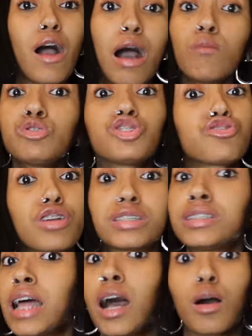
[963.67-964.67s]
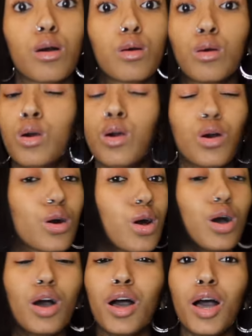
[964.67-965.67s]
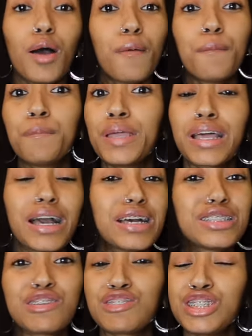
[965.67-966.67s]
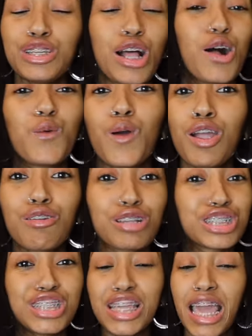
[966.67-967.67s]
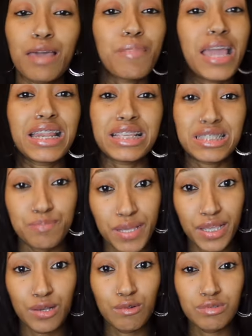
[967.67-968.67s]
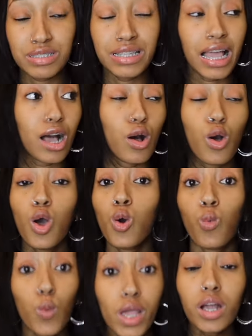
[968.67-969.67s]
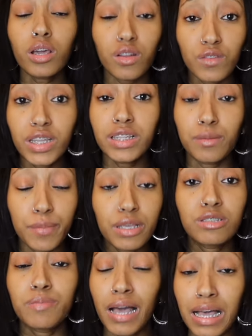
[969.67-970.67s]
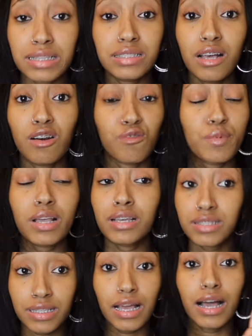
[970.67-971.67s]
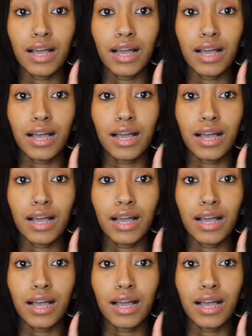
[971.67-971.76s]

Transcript: I'm stressed out because if she don't work, she can't pay these bills. Now, we could have did the bills by ourselves, because